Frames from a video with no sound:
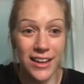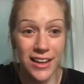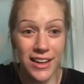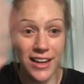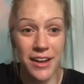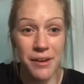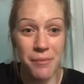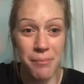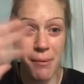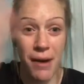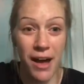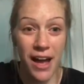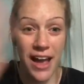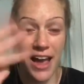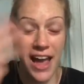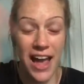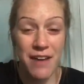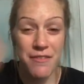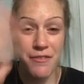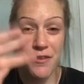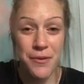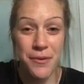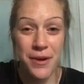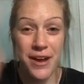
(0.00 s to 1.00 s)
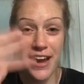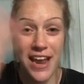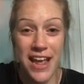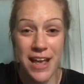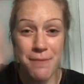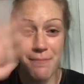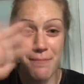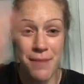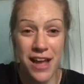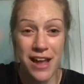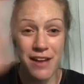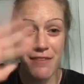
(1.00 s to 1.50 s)
Goodbye, everyone
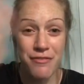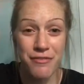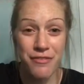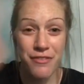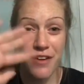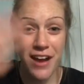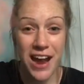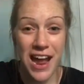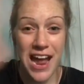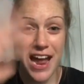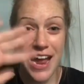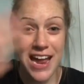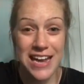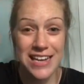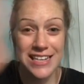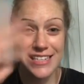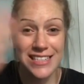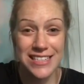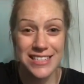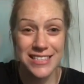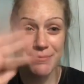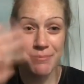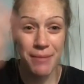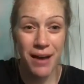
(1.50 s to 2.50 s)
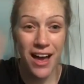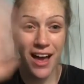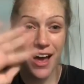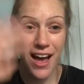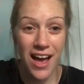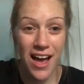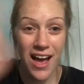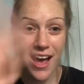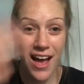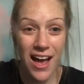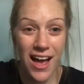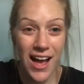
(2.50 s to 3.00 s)
and my friends.
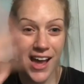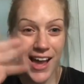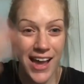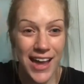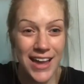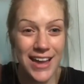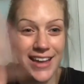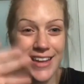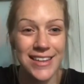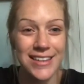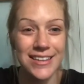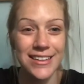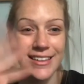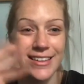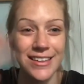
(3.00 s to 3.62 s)
Bye.